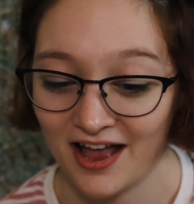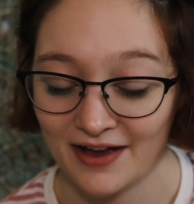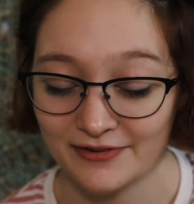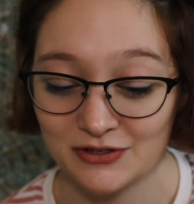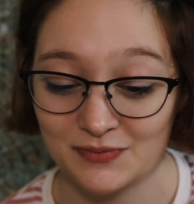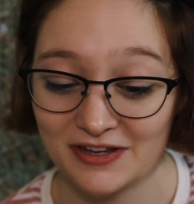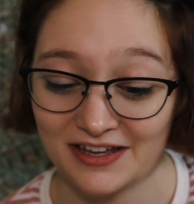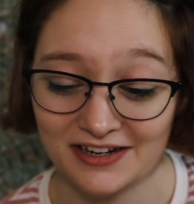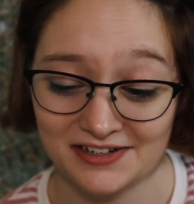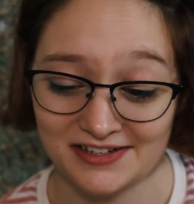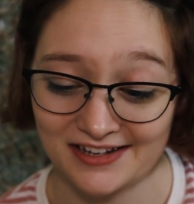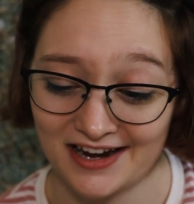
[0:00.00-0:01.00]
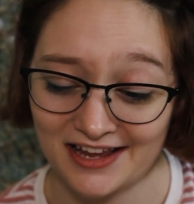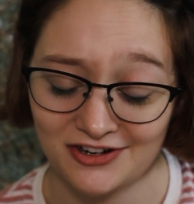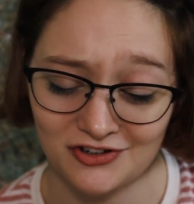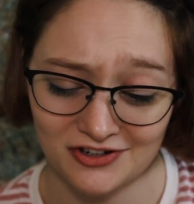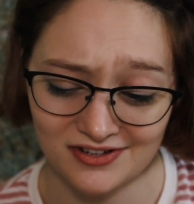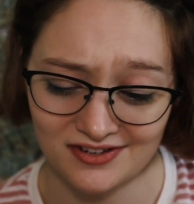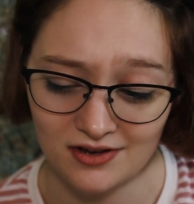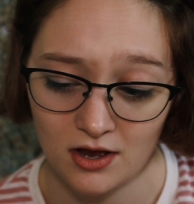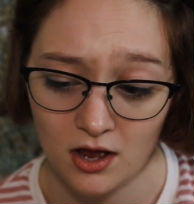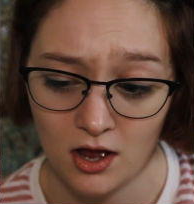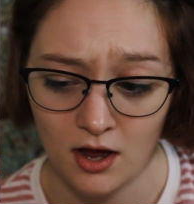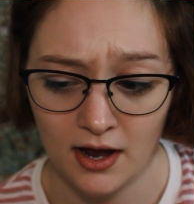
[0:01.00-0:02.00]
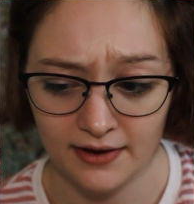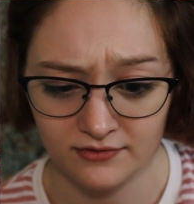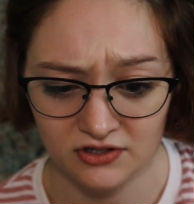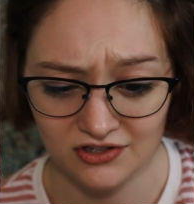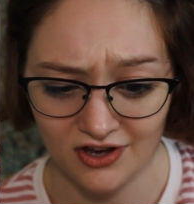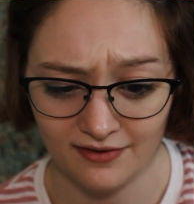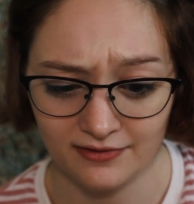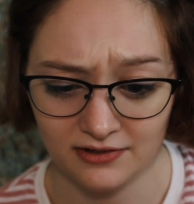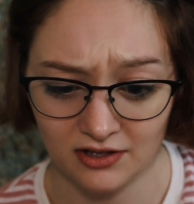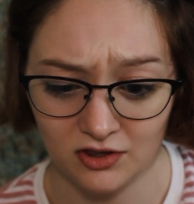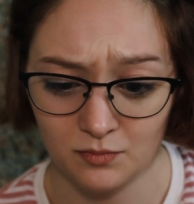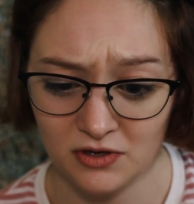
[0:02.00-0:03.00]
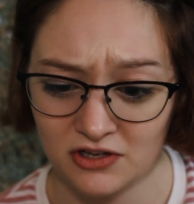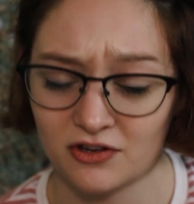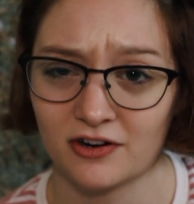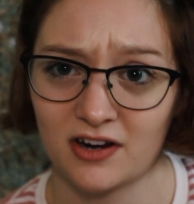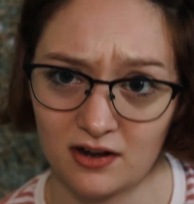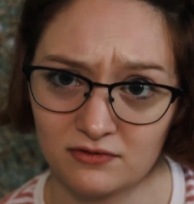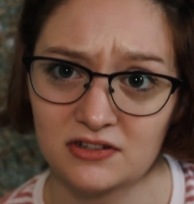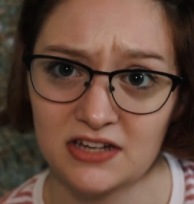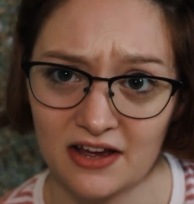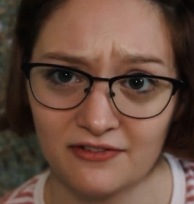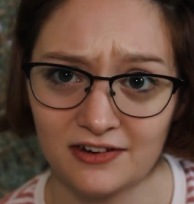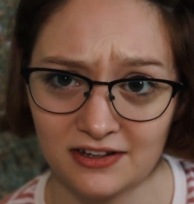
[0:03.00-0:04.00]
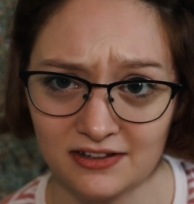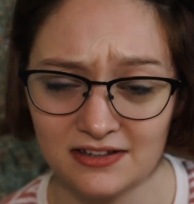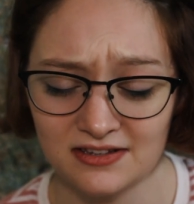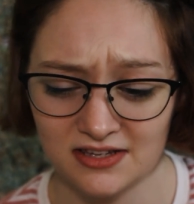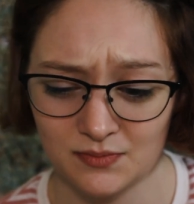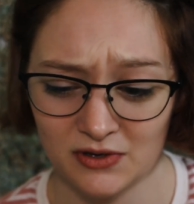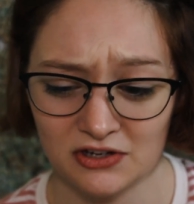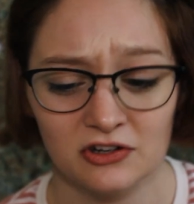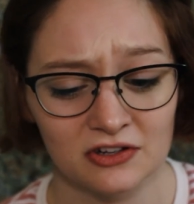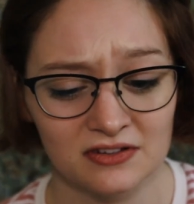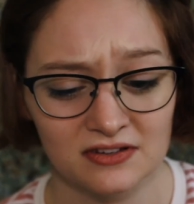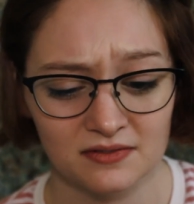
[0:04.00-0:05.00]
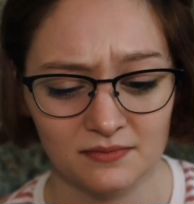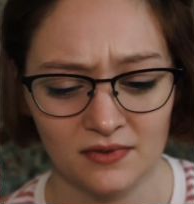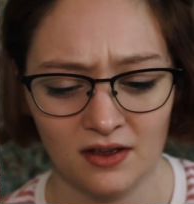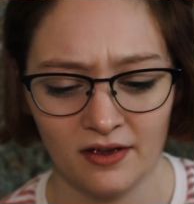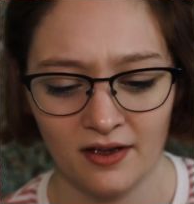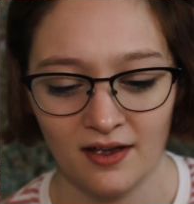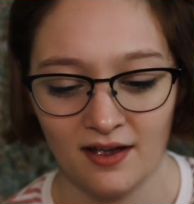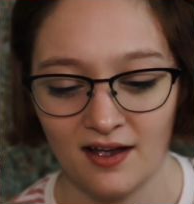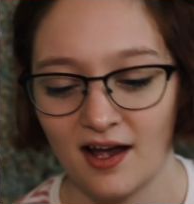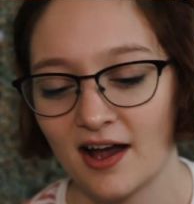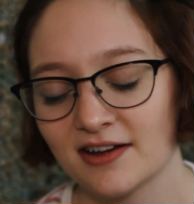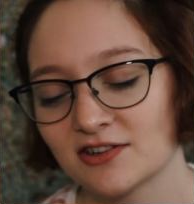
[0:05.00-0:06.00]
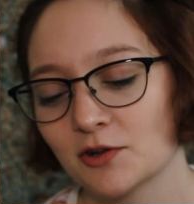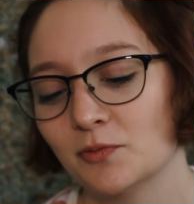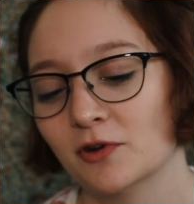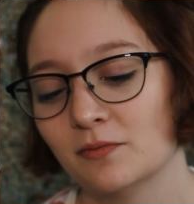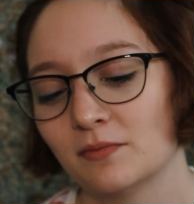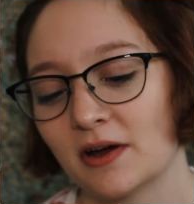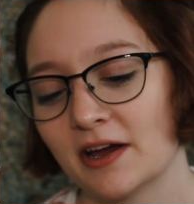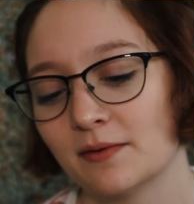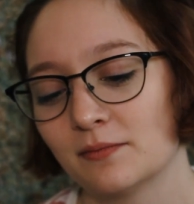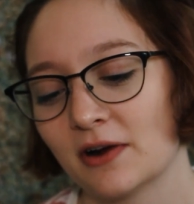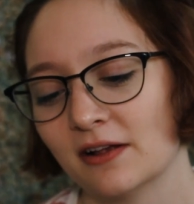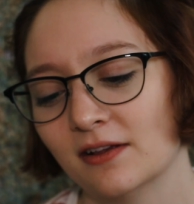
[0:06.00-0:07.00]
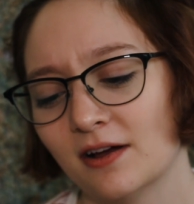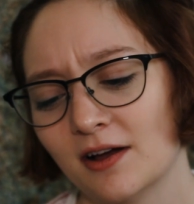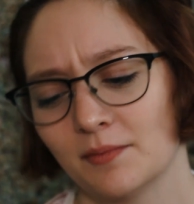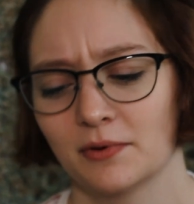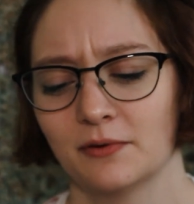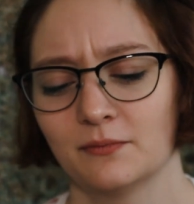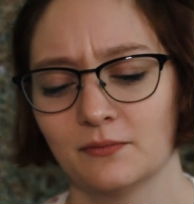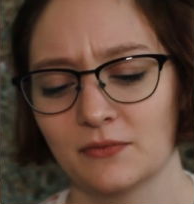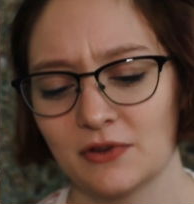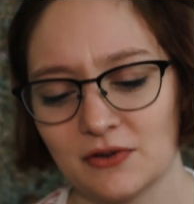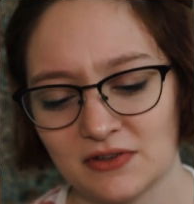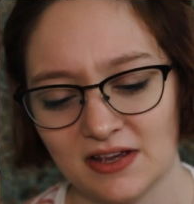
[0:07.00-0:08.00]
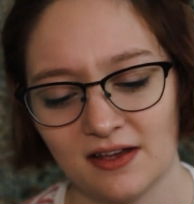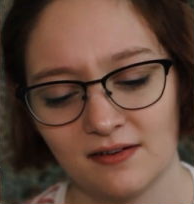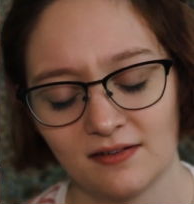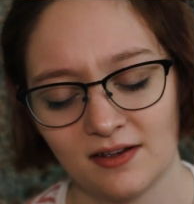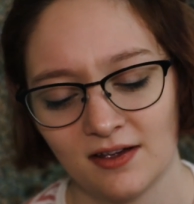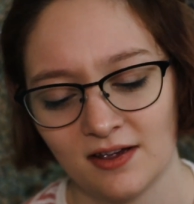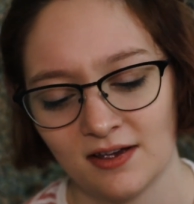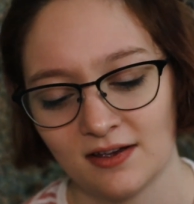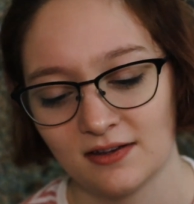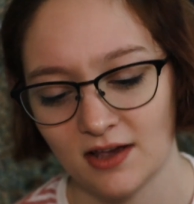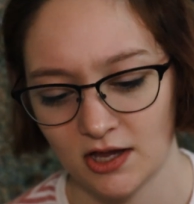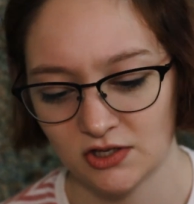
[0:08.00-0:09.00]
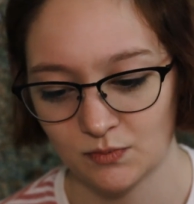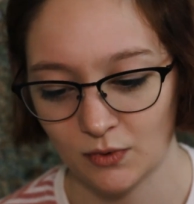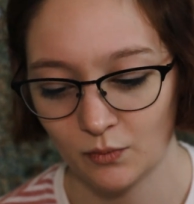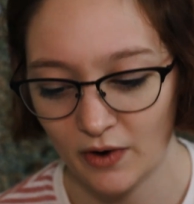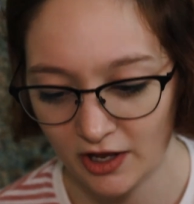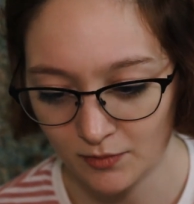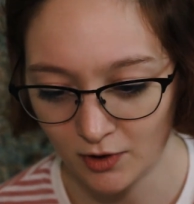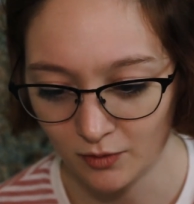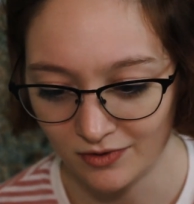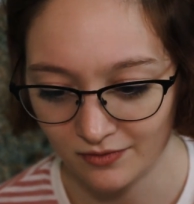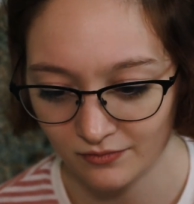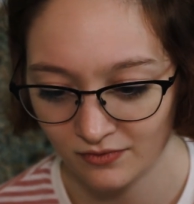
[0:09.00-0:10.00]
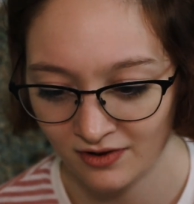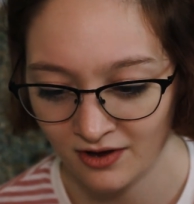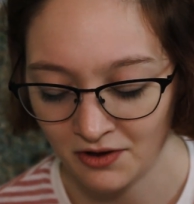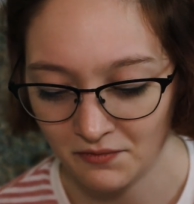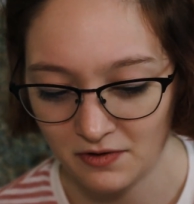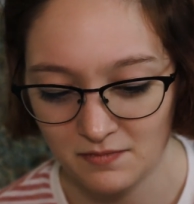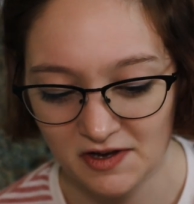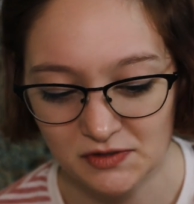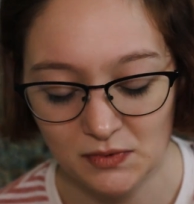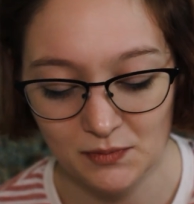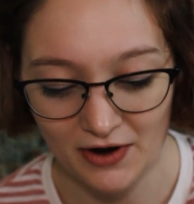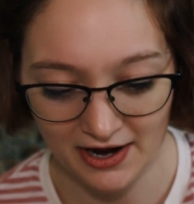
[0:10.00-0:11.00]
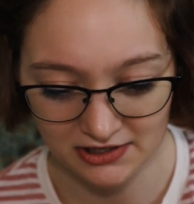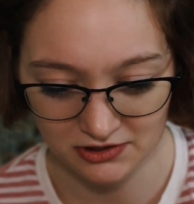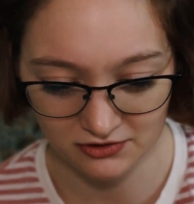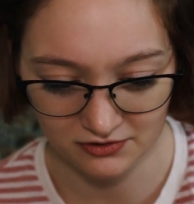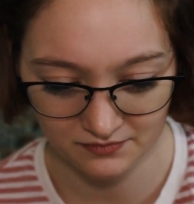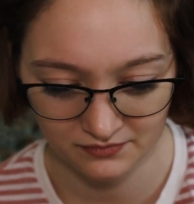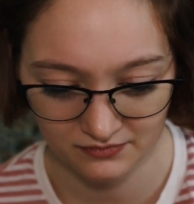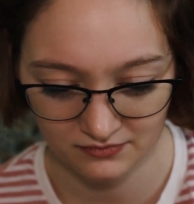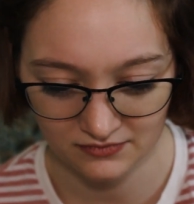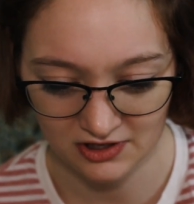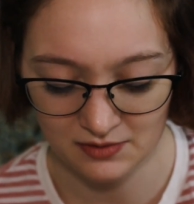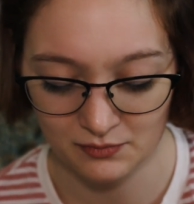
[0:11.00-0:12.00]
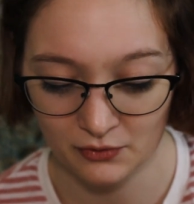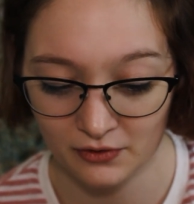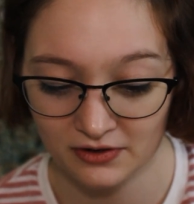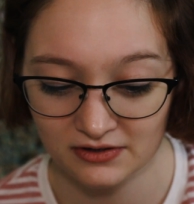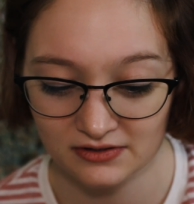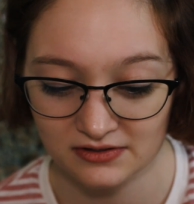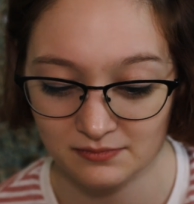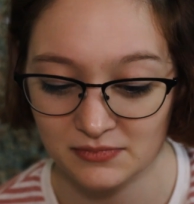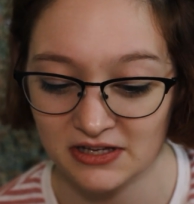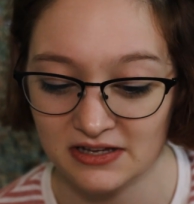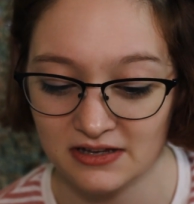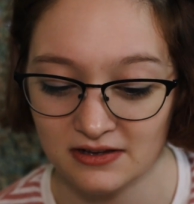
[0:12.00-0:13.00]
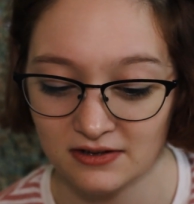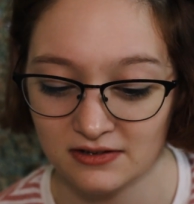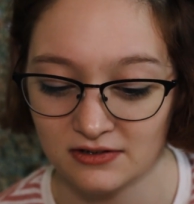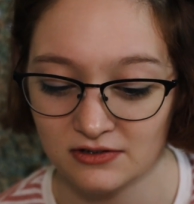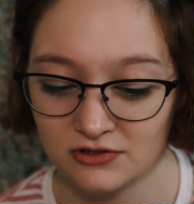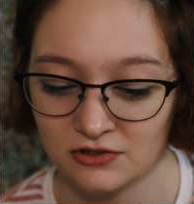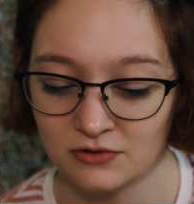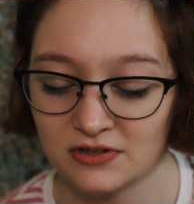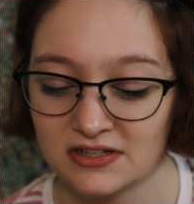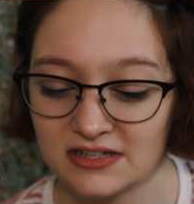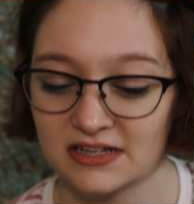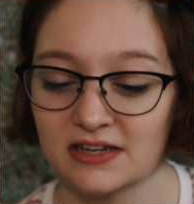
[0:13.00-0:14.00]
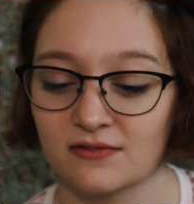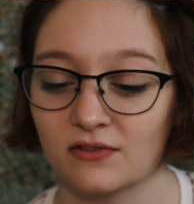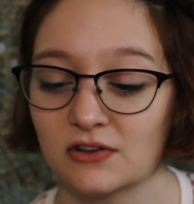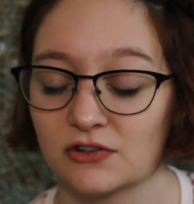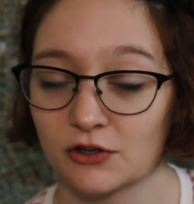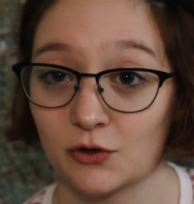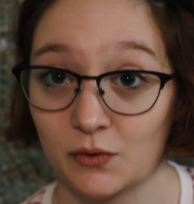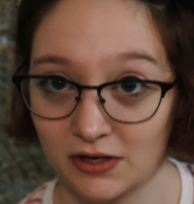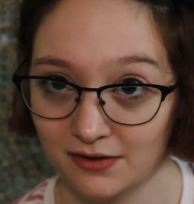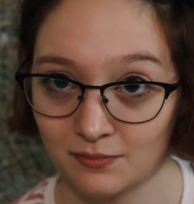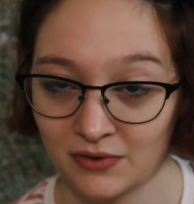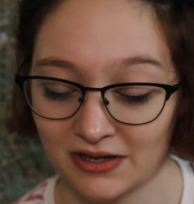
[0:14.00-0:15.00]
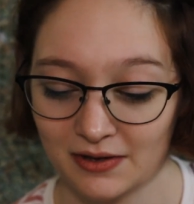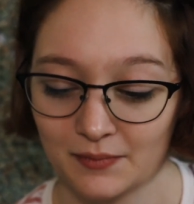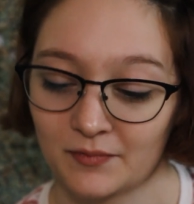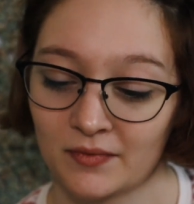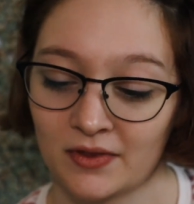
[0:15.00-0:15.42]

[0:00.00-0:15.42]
"I was beginning to get anxious. I have discovered that the bees are now definitely suspicious." "I shall put my umbrella up," you said. "Yes, but wait a moment. We must be practical. The important bee to deceive is the queen bee.